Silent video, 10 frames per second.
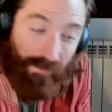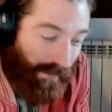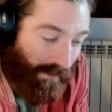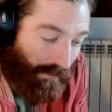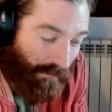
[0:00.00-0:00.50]
And
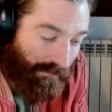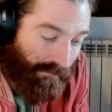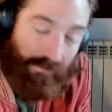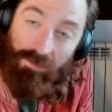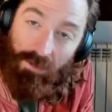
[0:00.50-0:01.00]
that
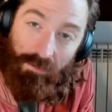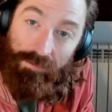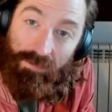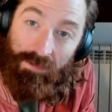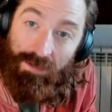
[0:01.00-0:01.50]
also
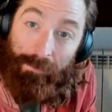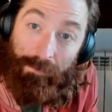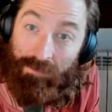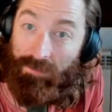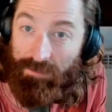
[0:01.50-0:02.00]
solves the
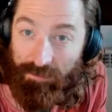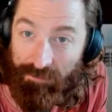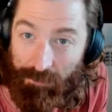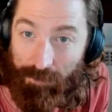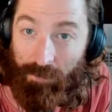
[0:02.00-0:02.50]
Amazon
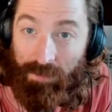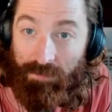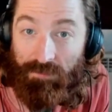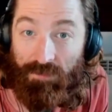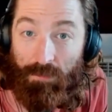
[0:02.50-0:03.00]
customer
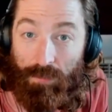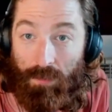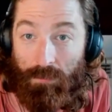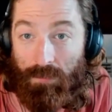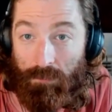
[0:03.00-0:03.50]
relationship
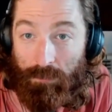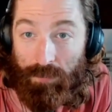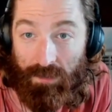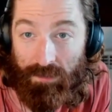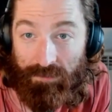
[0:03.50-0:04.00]
problem
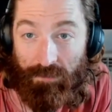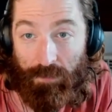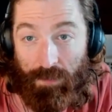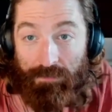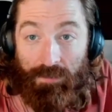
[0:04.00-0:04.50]
because if
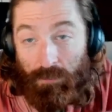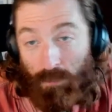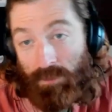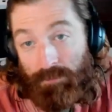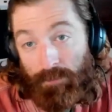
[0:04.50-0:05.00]
you have this
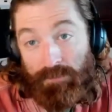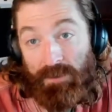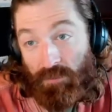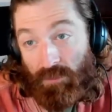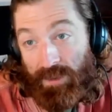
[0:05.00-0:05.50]
wonderful
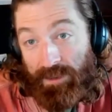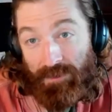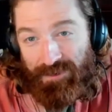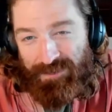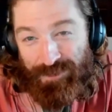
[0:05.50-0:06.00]
digital add
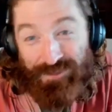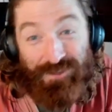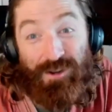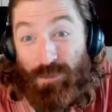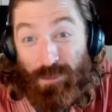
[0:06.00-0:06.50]
on, which is
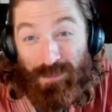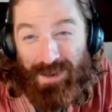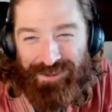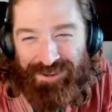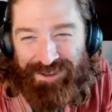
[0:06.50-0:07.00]
on your
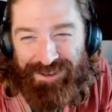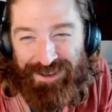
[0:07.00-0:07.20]
website